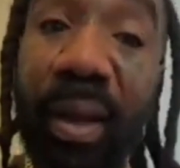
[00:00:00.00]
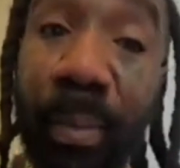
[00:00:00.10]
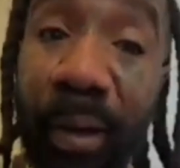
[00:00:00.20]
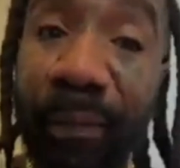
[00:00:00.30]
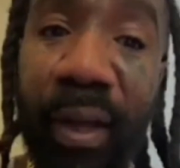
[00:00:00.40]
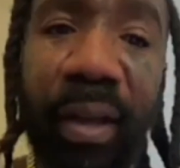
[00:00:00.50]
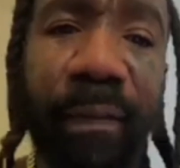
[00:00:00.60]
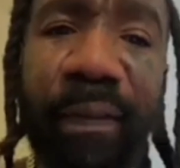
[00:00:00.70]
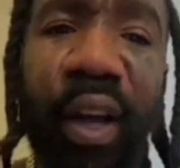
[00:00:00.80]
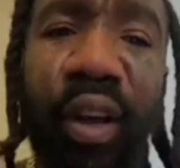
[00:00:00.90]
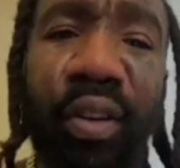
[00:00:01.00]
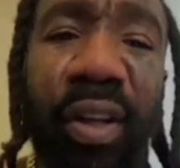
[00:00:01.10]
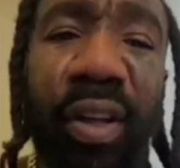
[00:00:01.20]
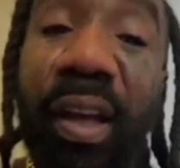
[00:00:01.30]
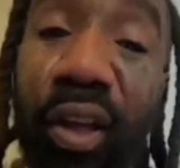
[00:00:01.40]
That ain't my fucking
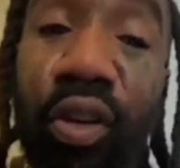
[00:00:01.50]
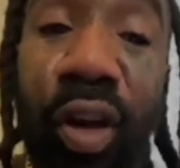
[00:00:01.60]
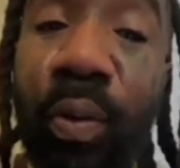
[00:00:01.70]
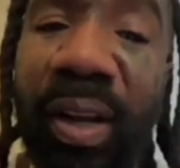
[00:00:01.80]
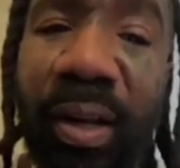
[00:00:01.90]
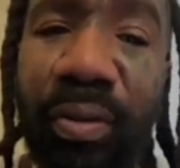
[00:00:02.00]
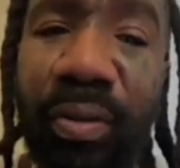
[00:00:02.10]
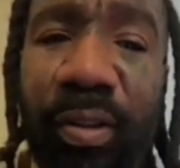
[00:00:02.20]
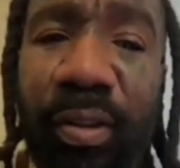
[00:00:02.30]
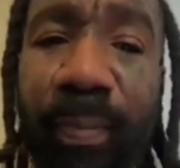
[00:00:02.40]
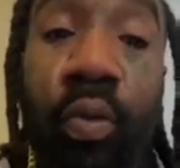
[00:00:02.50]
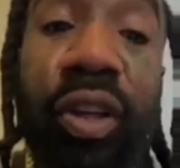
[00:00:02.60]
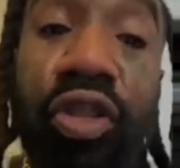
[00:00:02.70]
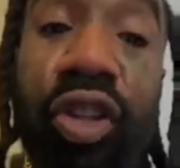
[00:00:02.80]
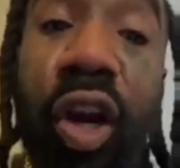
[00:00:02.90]
phone. And you know what else?
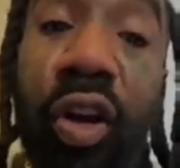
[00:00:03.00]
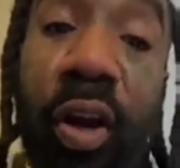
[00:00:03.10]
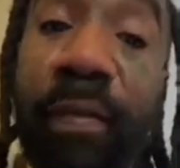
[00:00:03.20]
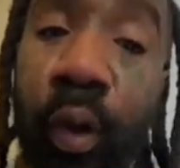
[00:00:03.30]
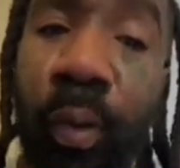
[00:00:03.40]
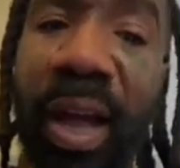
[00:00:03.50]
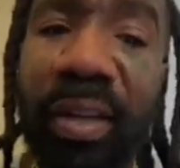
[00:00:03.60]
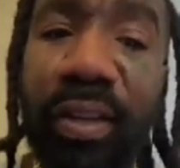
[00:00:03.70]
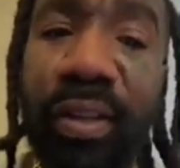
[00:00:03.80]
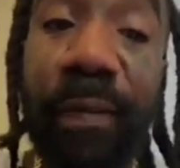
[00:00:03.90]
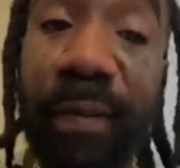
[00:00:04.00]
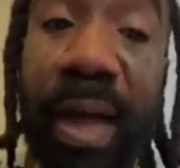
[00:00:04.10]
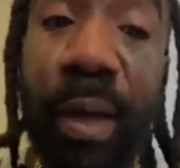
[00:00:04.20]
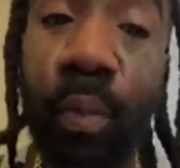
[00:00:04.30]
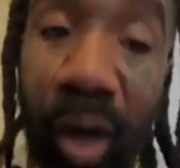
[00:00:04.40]
When you turn over rocks,
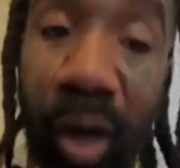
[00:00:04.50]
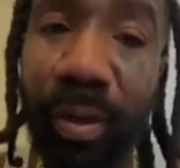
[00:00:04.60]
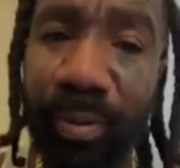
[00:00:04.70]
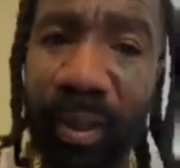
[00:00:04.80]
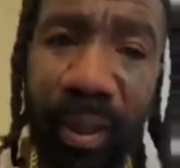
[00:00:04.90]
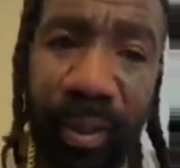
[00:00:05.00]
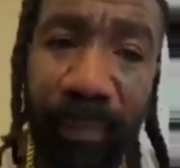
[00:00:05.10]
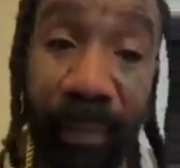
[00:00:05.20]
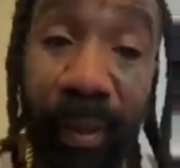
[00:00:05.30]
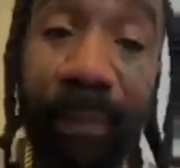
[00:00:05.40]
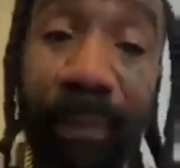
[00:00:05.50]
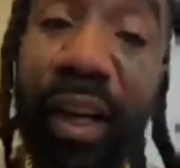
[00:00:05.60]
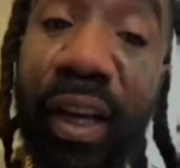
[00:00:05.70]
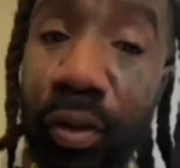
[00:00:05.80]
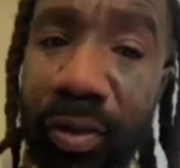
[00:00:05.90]
you find worms, nigga.
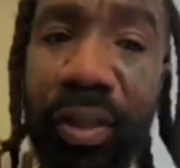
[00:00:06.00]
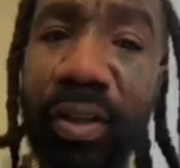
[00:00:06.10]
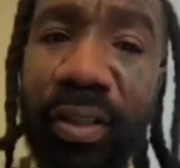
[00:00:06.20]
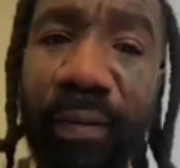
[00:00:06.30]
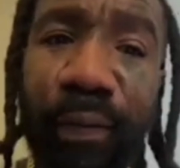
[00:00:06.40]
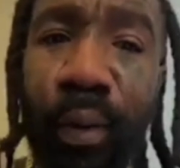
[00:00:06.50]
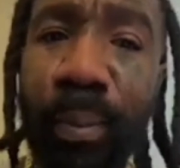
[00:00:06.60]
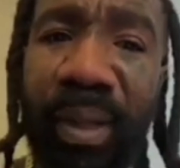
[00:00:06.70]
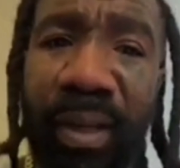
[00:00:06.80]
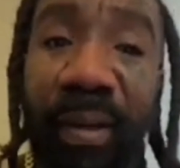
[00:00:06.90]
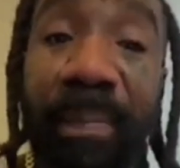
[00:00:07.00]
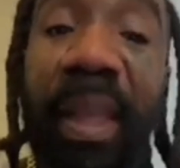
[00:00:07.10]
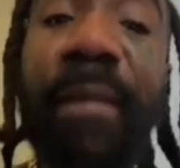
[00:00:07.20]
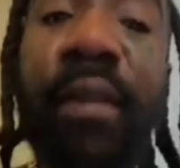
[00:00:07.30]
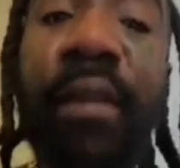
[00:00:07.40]
Fuck is you searching for,
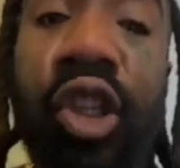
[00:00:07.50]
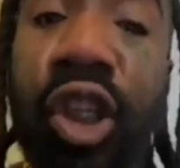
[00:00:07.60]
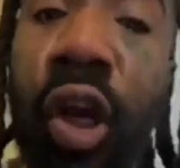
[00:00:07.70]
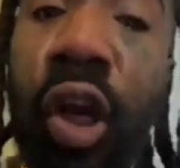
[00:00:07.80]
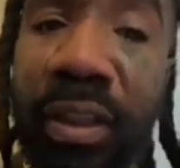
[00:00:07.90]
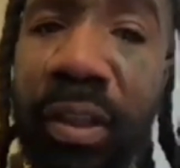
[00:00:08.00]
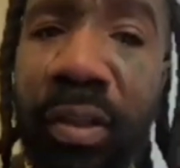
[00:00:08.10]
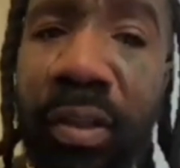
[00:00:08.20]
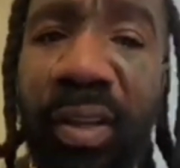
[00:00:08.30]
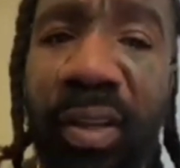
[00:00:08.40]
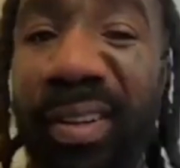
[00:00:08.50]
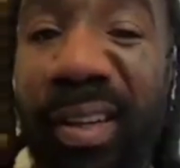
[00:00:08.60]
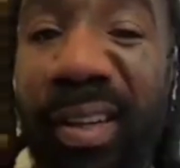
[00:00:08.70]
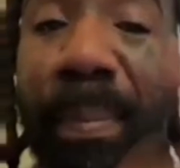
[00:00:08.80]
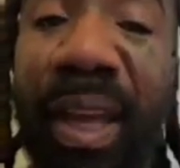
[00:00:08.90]
blood? If you searching,
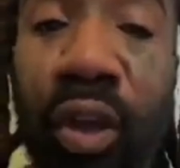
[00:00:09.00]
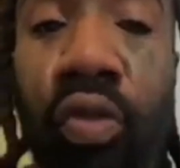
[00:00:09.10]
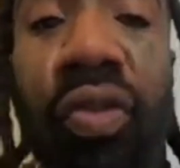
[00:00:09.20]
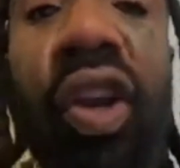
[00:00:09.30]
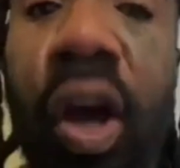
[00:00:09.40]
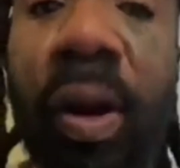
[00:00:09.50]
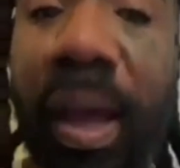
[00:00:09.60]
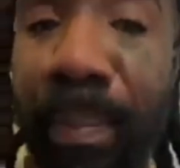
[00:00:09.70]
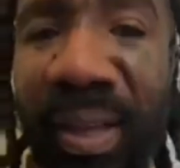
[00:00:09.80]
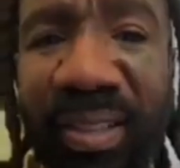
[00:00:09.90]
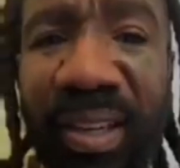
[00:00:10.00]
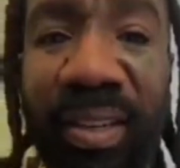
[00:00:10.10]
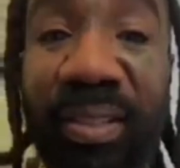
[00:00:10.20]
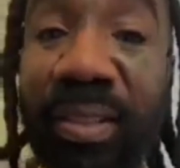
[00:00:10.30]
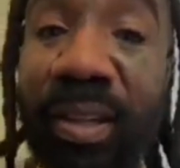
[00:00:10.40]
that mean you know that
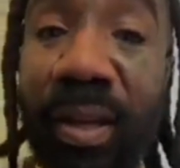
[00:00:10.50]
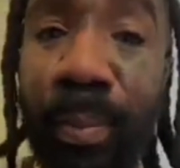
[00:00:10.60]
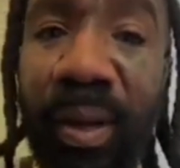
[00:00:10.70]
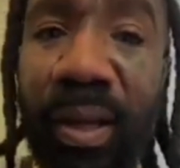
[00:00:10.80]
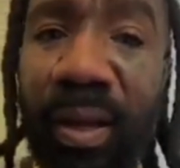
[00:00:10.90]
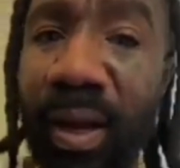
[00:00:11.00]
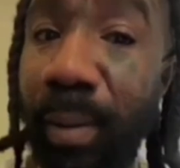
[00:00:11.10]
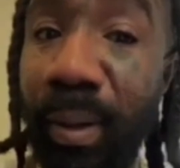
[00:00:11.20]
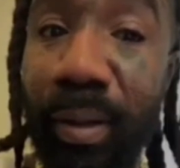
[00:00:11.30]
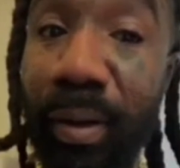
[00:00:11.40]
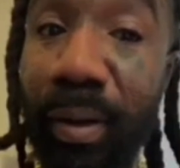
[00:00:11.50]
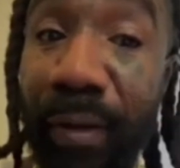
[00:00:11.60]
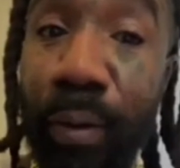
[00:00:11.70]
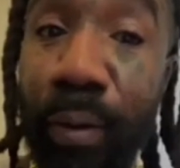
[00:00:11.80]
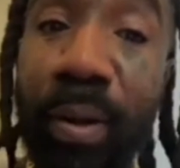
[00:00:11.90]
bitch ain't shit, blood. Like,
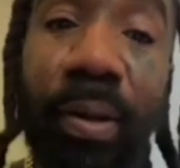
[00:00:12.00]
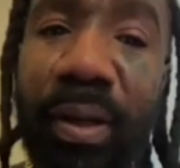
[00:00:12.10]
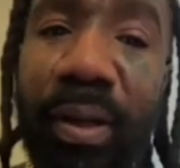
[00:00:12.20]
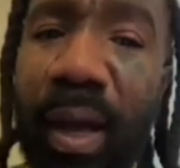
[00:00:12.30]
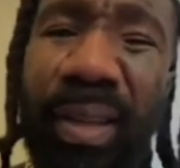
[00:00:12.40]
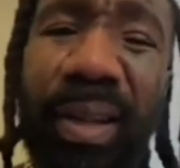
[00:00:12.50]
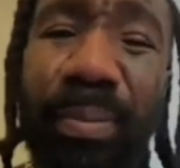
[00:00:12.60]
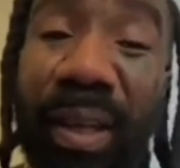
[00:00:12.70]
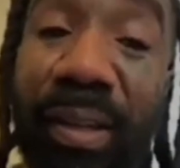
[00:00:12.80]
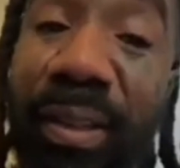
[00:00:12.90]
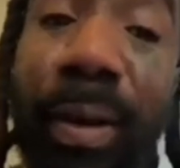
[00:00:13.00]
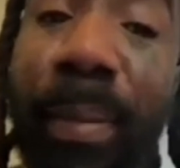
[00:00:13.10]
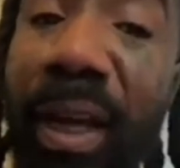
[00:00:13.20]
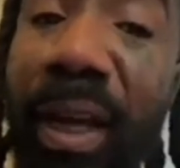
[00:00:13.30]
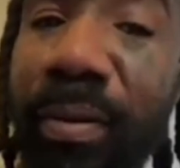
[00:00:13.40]
blood, the fuck wrong with you? Like, blood, like,
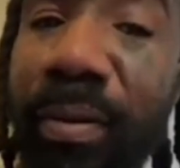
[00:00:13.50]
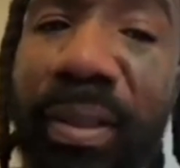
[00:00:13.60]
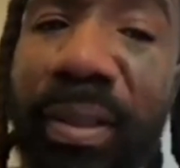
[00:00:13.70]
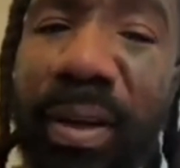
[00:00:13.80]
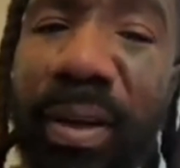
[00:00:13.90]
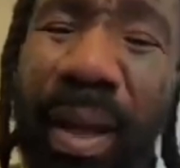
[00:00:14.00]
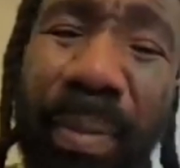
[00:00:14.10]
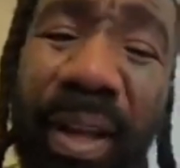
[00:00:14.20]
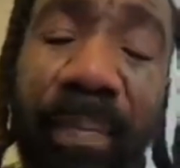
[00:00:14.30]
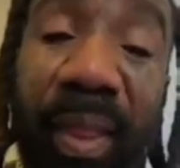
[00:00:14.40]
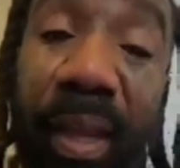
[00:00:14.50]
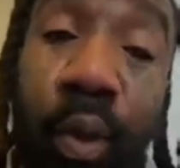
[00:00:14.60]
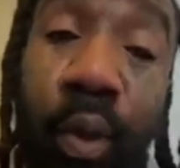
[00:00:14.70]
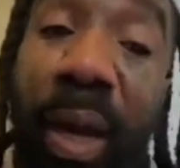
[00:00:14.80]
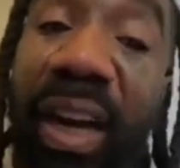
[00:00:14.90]
get your buster ass on, like, blood.
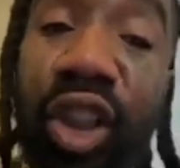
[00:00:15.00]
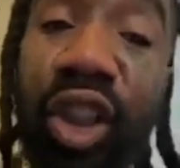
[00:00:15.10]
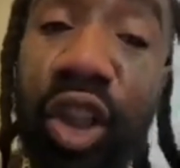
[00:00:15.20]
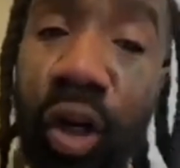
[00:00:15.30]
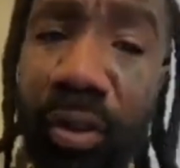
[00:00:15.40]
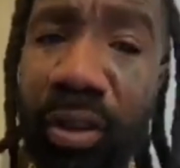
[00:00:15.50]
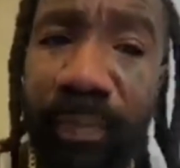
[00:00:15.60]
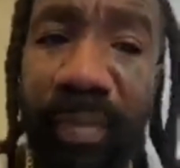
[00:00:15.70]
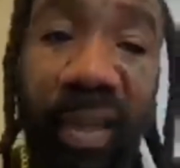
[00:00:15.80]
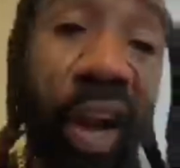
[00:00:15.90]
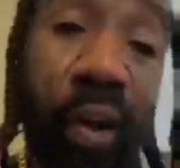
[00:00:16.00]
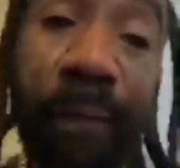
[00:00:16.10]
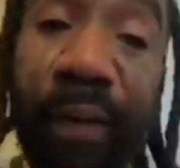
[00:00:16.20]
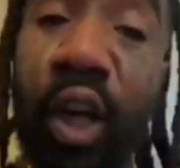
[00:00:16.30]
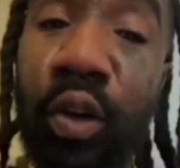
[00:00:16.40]
If you gotta search
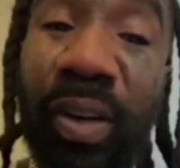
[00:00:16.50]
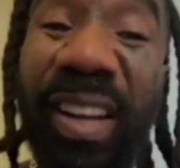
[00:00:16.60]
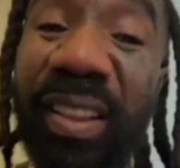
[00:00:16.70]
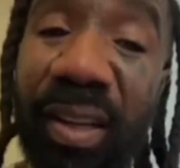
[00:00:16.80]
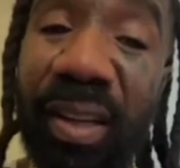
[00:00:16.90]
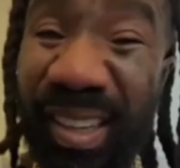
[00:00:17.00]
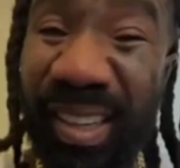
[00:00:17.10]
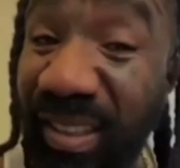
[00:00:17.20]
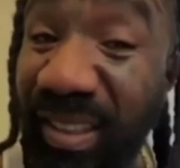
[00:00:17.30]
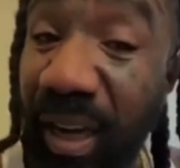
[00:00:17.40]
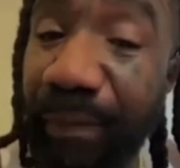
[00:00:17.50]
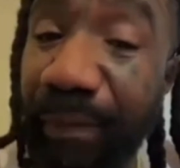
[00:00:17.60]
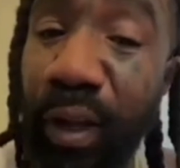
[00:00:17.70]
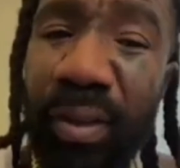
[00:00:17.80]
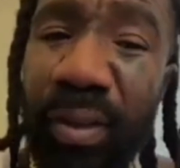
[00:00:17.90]
her phone and look and
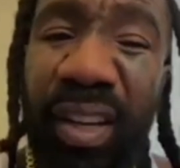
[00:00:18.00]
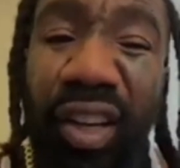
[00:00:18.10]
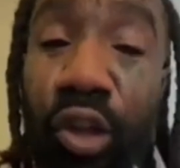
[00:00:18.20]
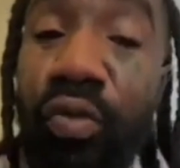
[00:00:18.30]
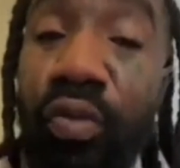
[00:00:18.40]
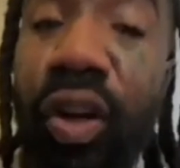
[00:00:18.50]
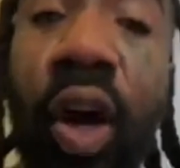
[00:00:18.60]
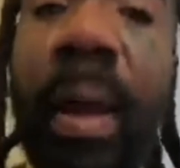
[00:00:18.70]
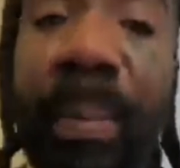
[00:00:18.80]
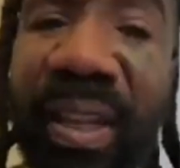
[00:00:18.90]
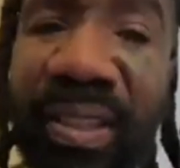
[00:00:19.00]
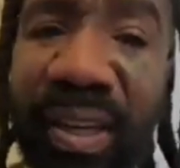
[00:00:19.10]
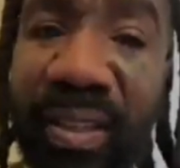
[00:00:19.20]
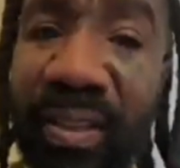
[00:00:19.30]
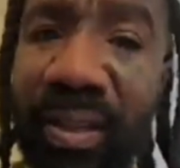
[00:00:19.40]
check phone, you know that
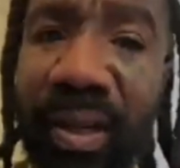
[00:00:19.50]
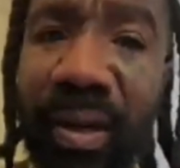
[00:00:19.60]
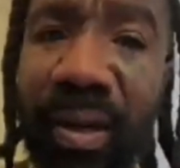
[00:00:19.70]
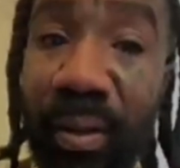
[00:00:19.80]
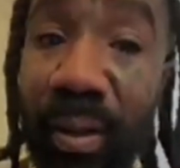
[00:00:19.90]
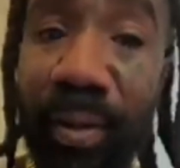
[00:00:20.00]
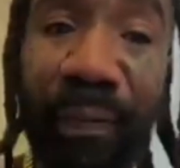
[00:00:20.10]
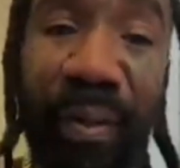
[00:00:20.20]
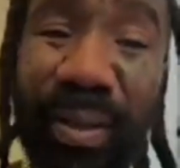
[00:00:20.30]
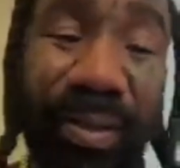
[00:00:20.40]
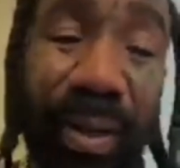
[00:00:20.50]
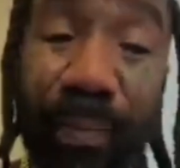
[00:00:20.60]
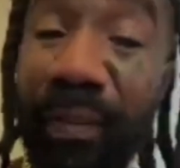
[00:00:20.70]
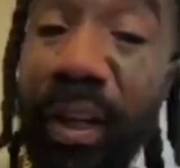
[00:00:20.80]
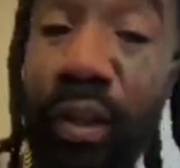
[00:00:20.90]
bitch ain't shit. Like, yeah, fuck
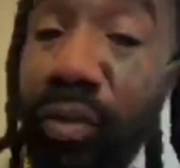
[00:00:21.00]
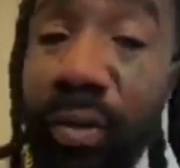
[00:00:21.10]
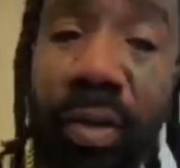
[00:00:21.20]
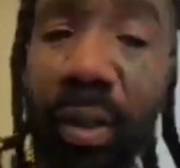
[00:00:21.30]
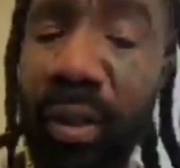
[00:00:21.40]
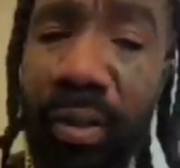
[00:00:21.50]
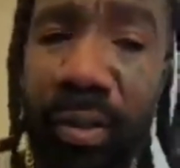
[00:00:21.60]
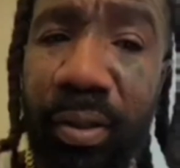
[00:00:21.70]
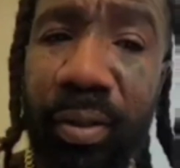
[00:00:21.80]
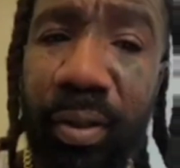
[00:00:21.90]
you, like, fuck are you doing?